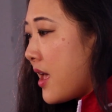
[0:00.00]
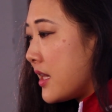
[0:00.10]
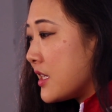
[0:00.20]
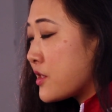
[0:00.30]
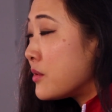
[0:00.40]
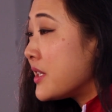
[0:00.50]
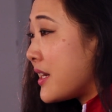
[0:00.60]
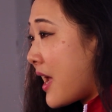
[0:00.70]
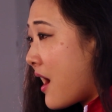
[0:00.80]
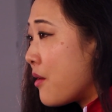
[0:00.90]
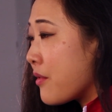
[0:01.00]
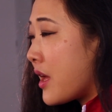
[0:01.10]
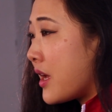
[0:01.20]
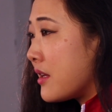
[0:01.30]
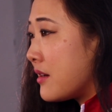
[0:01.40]
And it's only now
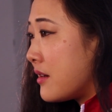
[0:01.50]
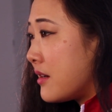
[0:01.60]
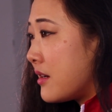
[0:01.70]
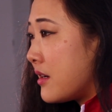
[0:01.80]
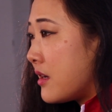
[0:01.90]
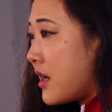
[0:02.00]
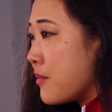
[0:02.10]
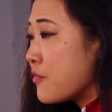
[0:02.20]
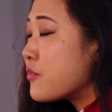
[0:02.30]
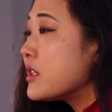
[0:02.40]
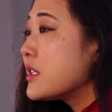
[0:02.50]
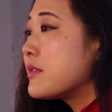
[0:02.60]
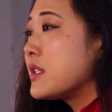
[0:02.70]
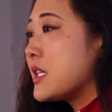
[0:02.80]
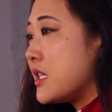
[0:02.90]
that I'm really,
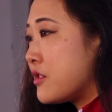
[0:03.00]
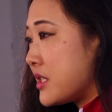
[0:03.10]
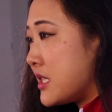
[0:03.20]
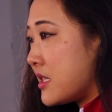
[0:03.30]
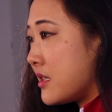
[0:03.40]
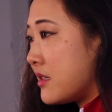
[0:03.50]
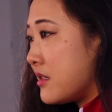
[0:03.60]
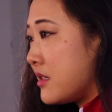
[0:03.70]
really interested